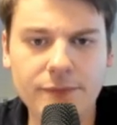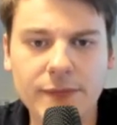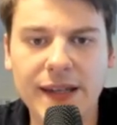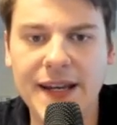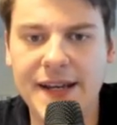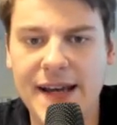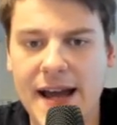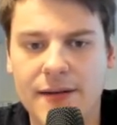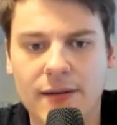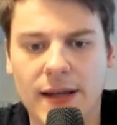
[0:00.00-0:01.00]
king
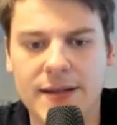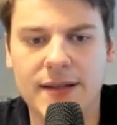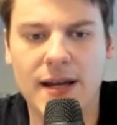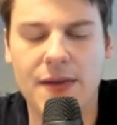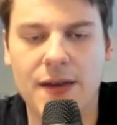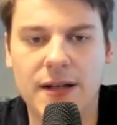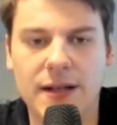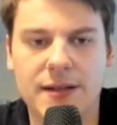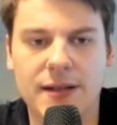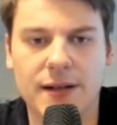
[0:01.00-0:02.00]
e8, let's say, and then
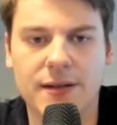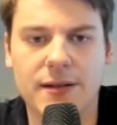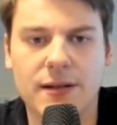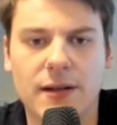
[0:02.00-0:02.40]
e6